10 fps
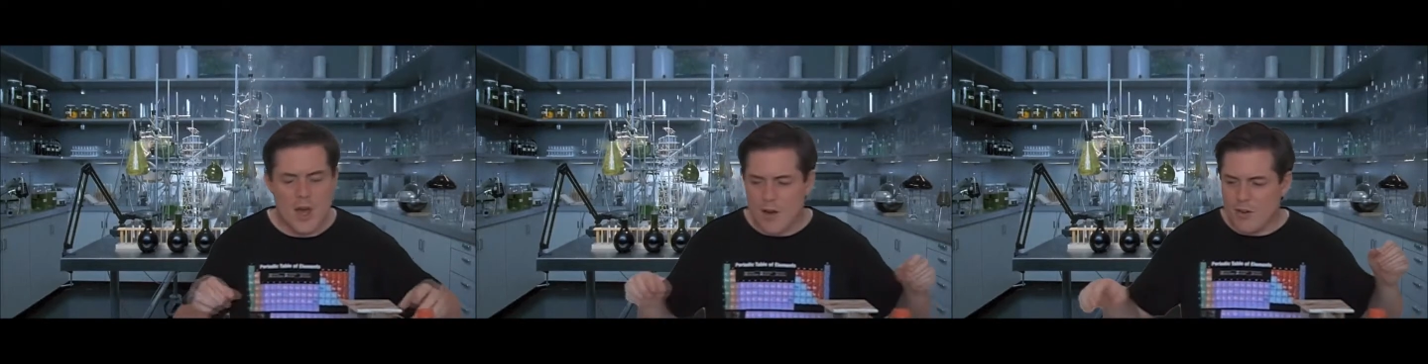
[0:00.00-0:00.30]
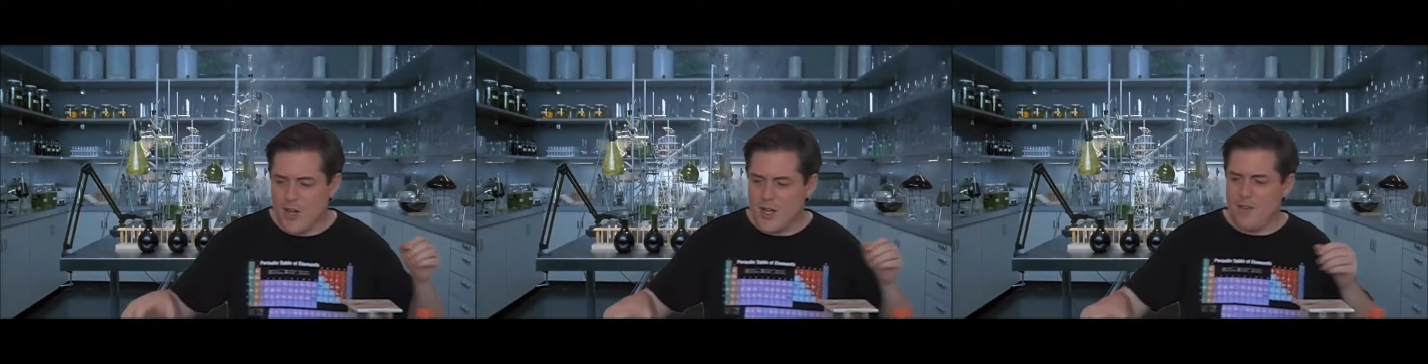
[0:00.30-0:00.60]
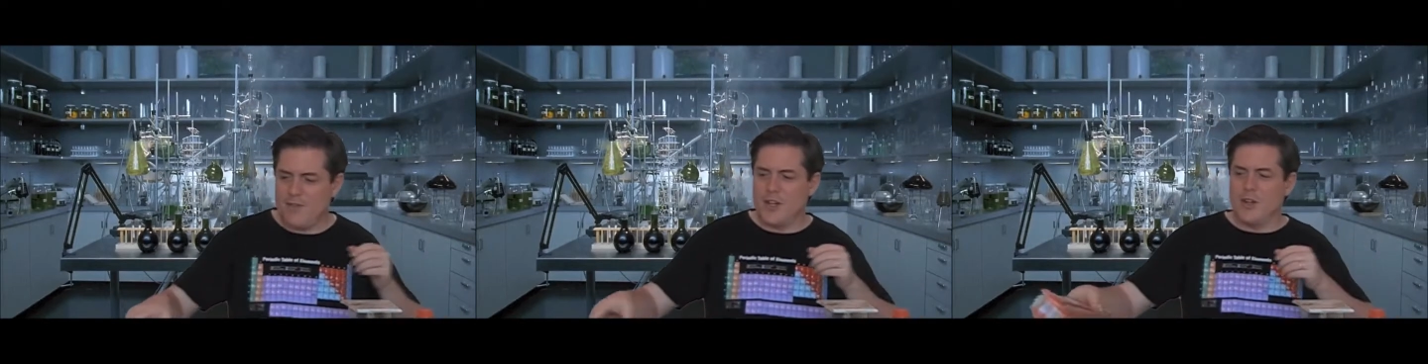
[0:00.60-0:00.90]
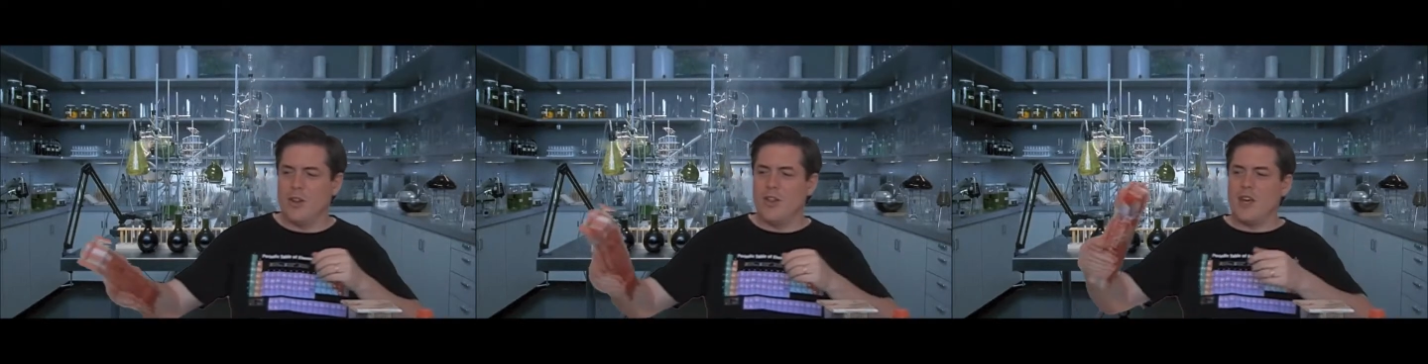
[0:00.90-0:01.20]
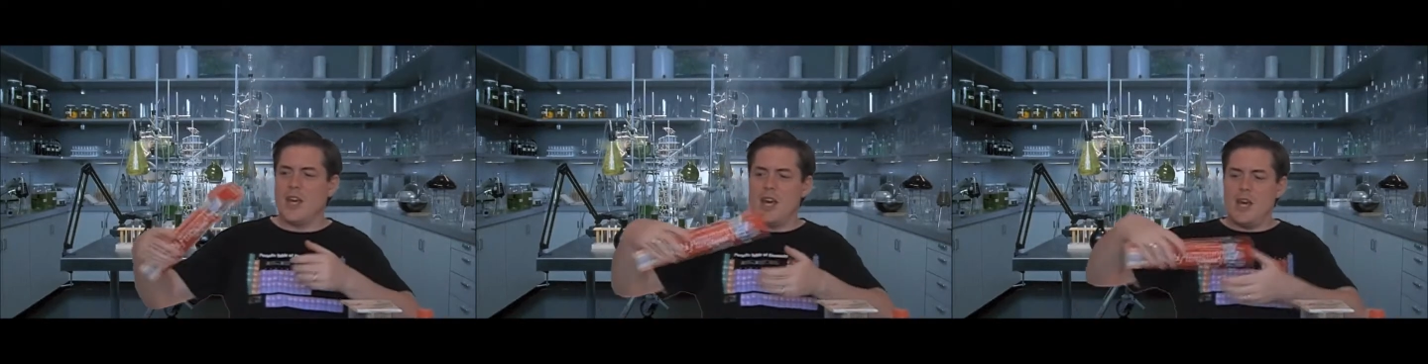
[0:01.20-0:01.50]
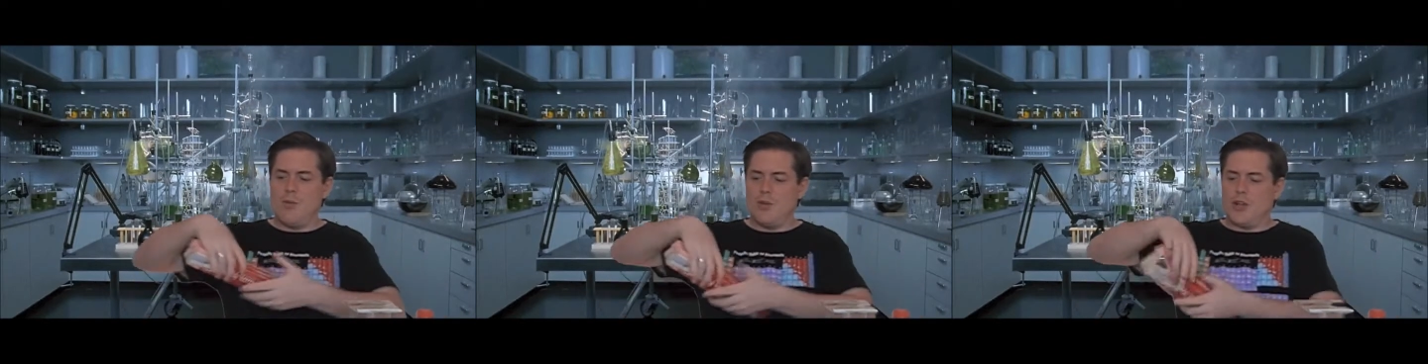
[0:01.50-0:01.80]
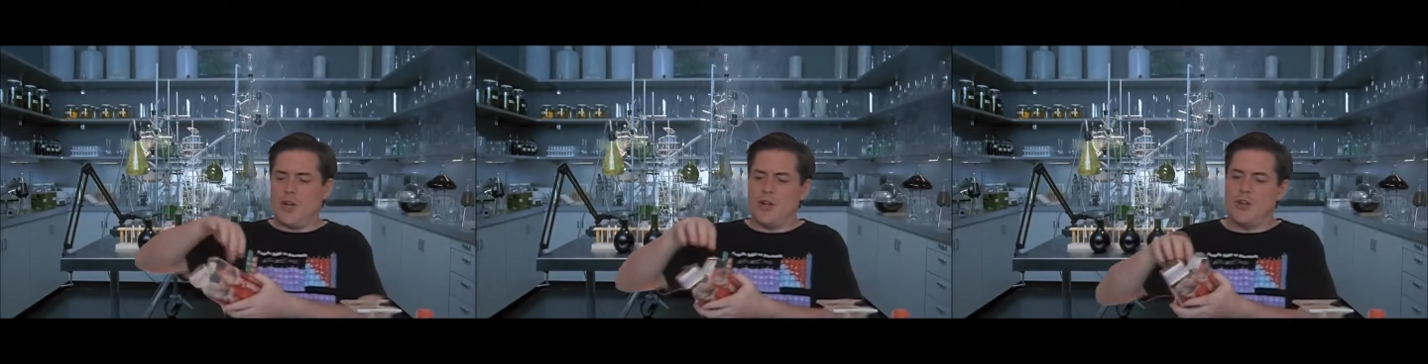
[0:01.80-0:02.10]
I've got a nifty little thing here which
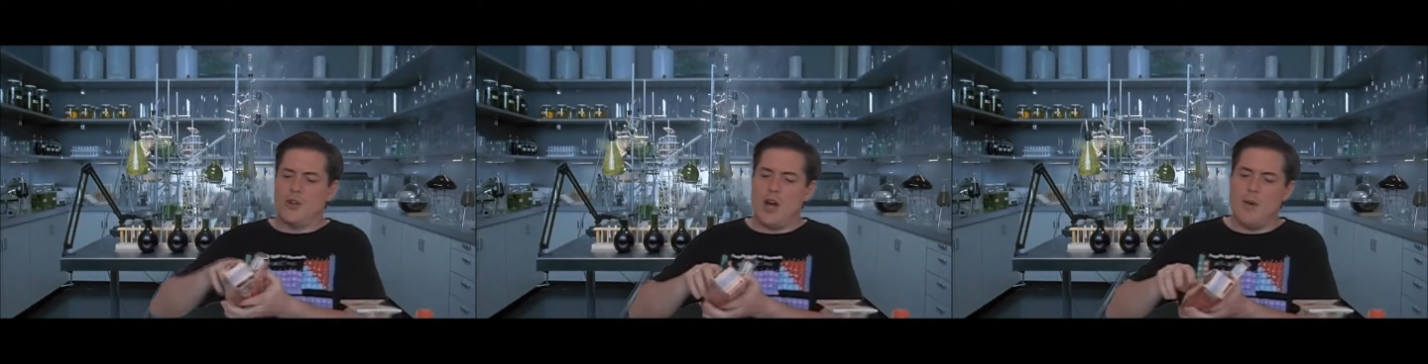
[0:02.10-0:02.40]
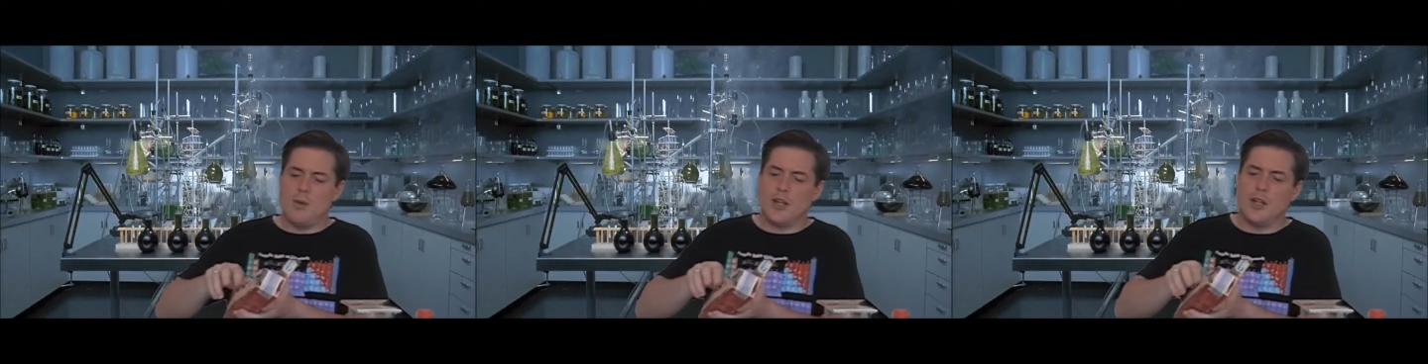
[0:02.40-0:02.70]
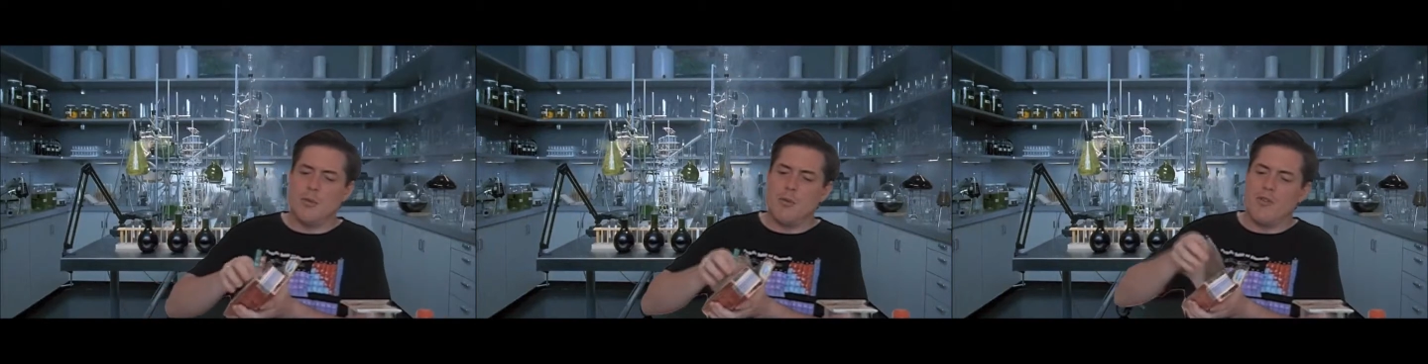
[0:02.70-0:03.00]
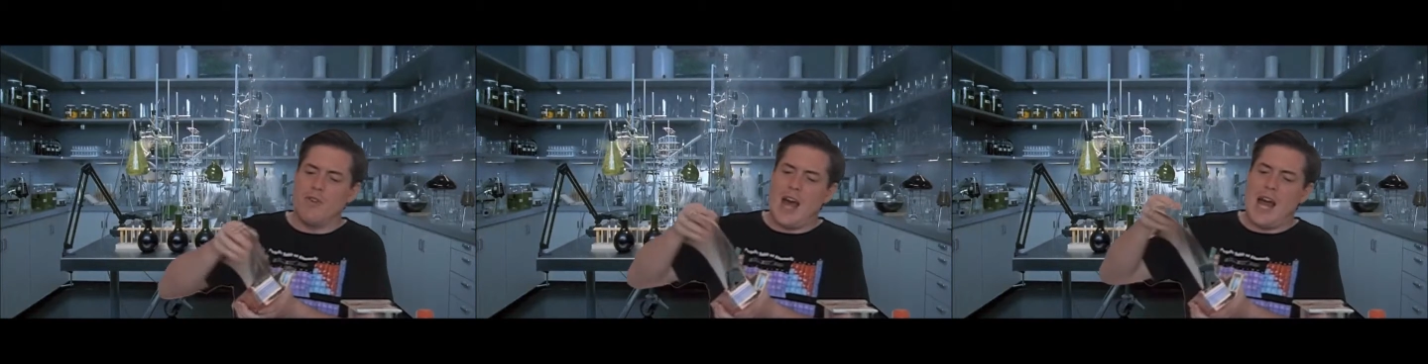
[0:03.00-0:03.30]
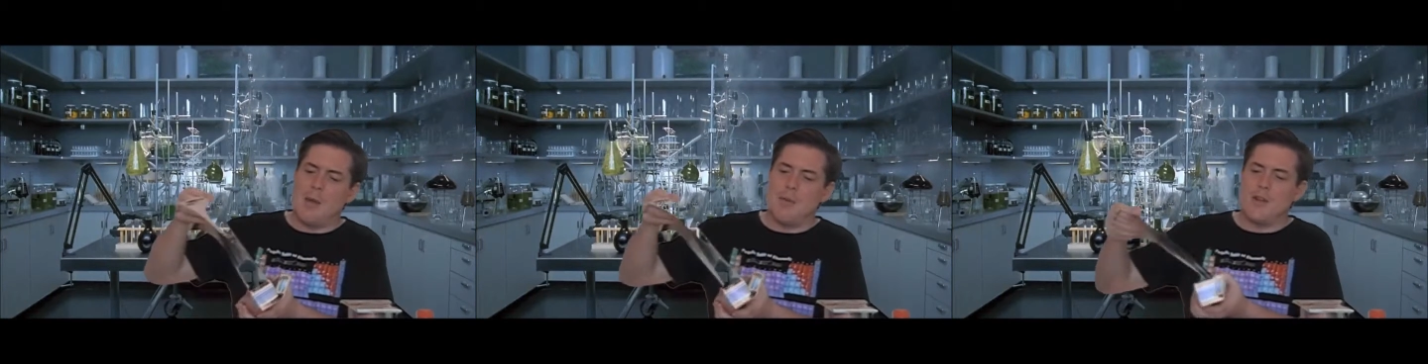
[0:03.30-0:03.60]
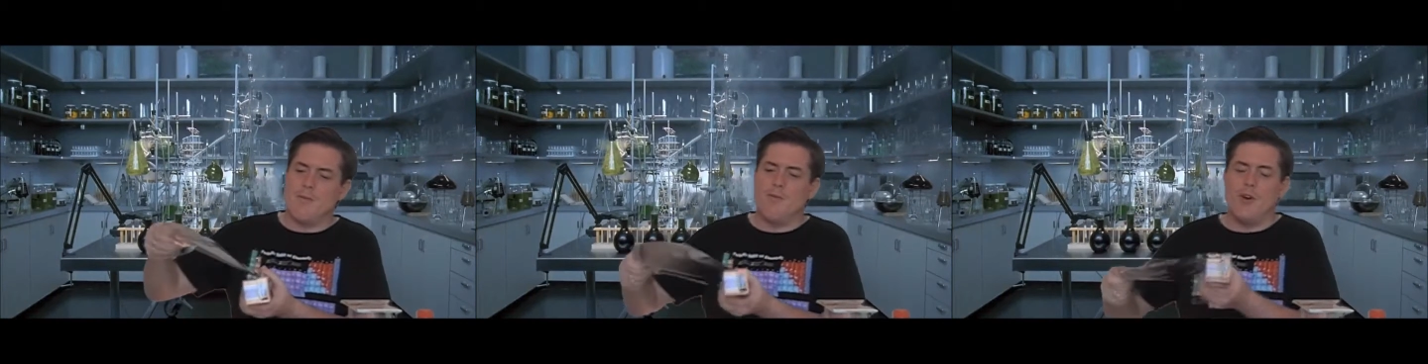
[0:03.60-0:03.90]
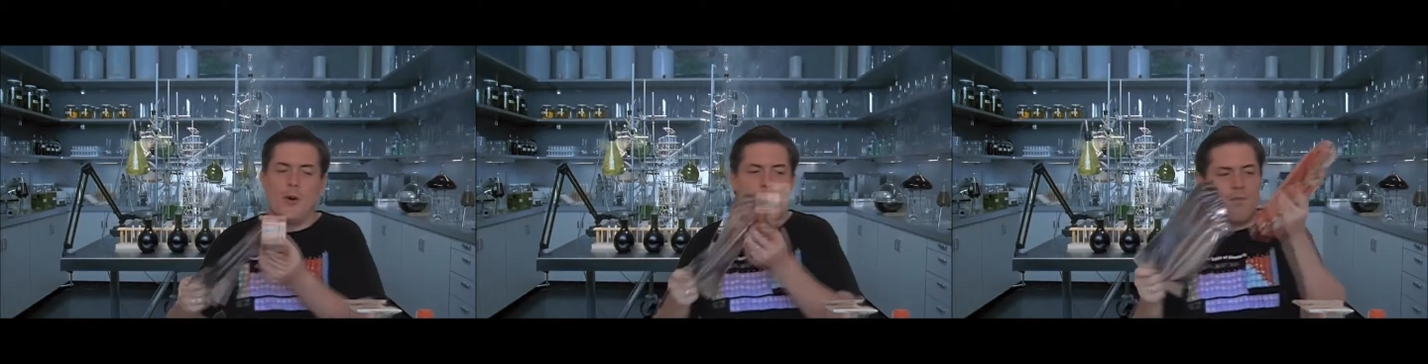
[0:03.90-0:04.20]
I can try with a little bit of aluminium
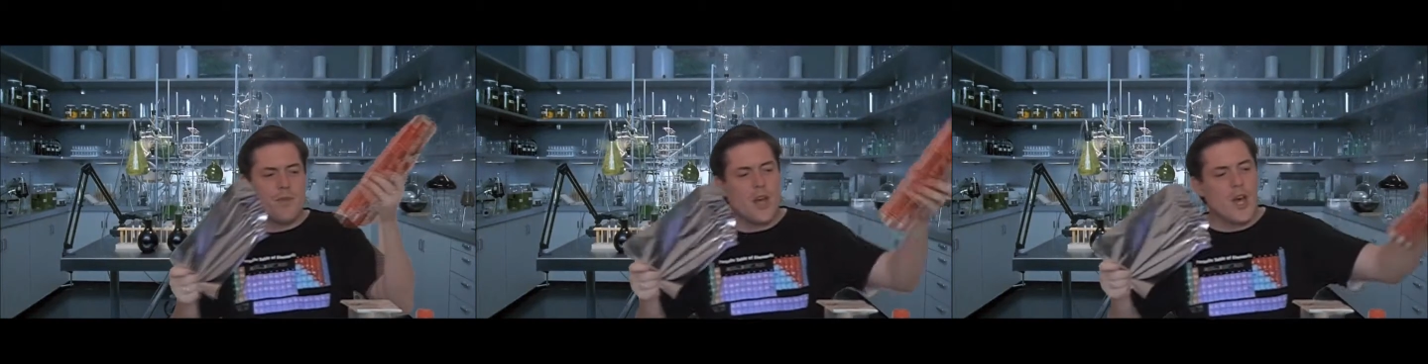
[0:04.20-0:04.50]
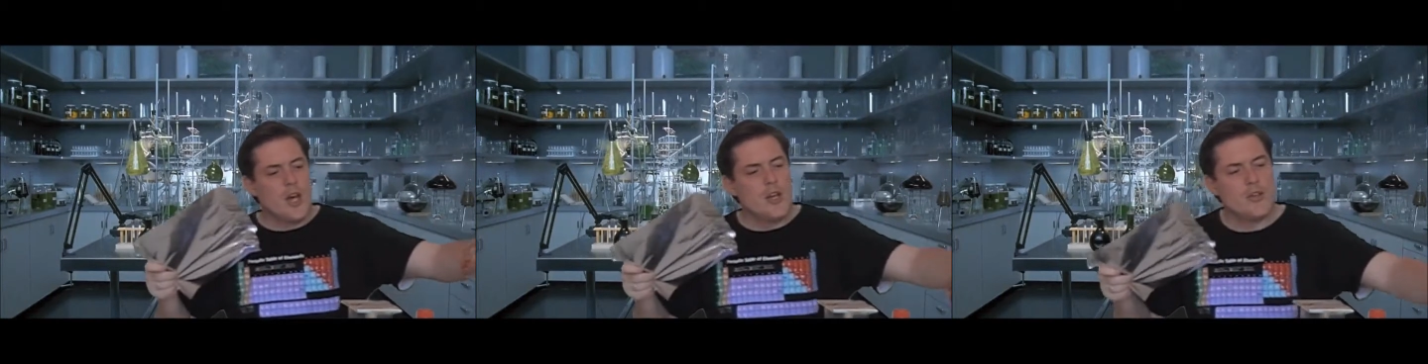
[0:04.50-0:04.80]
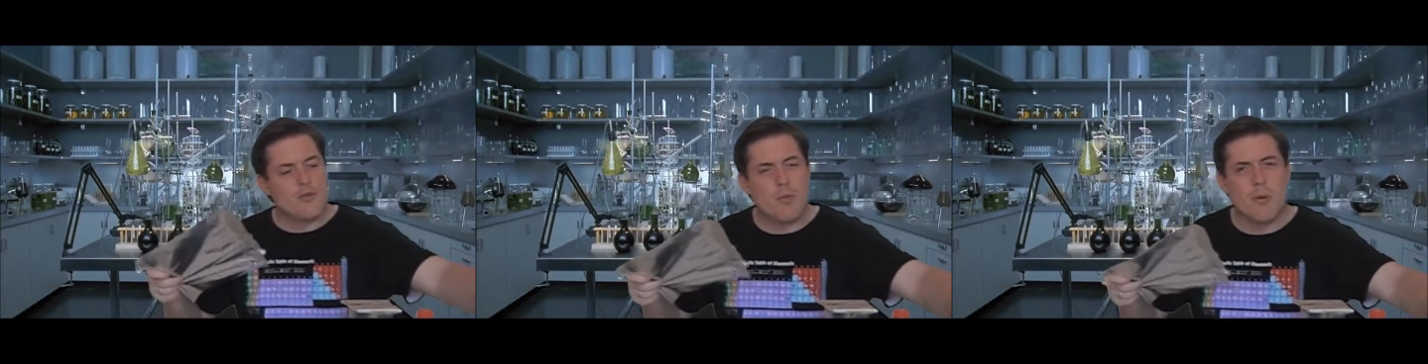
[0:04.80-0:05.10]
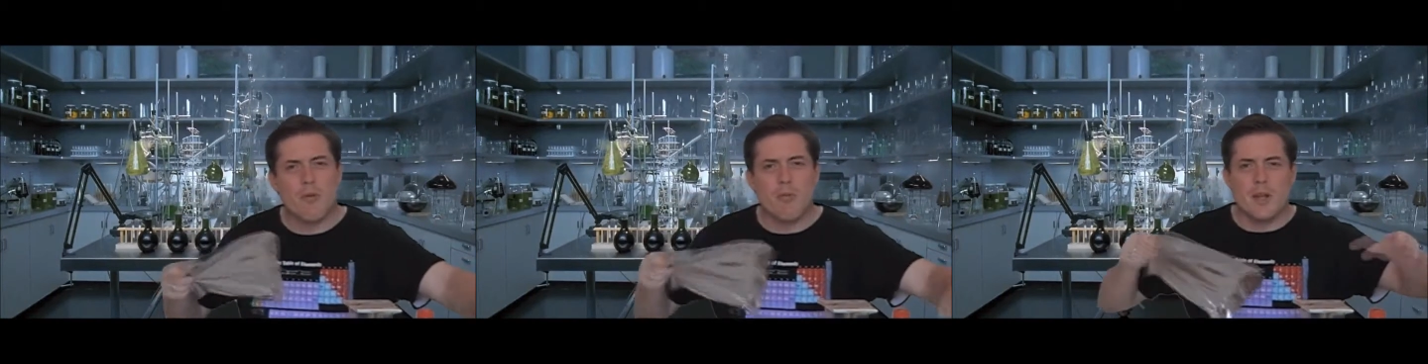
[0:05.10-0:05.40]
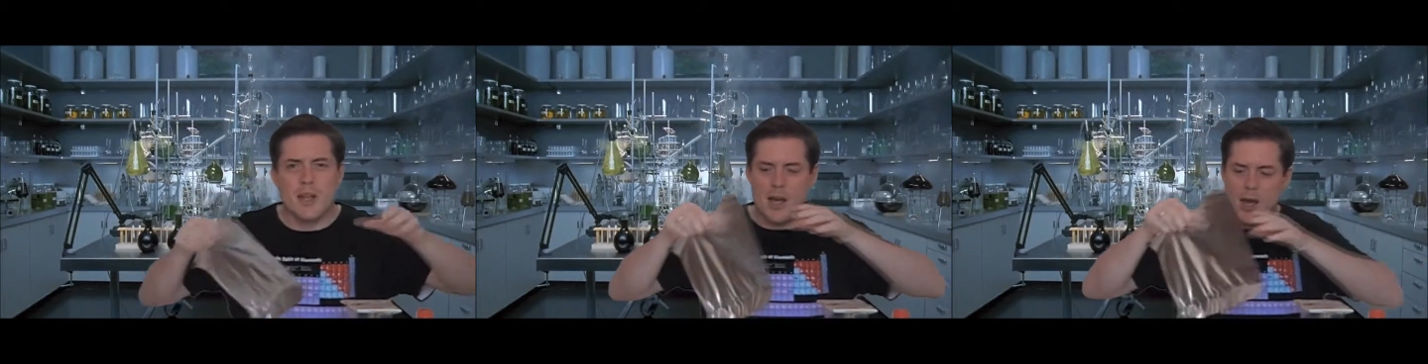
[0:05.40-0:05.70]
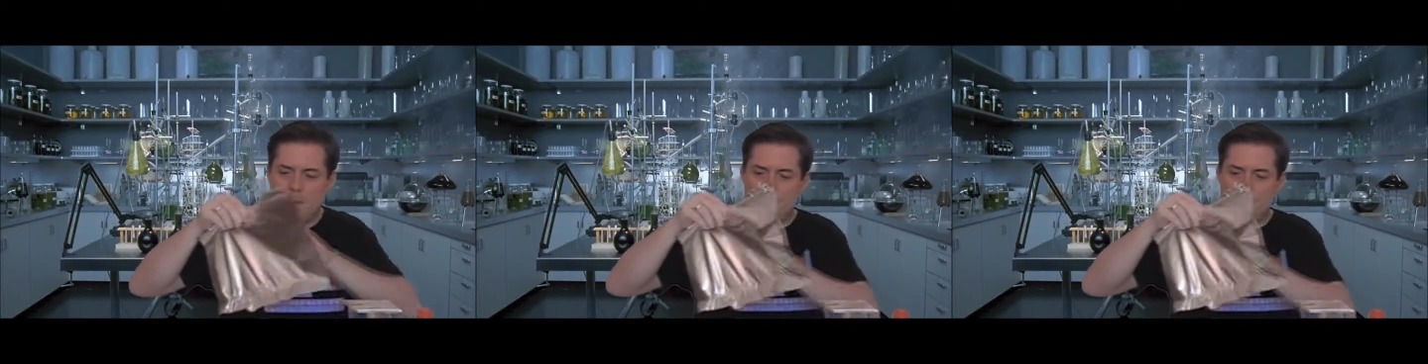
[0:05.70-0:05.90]
foil. Strip off a bit there.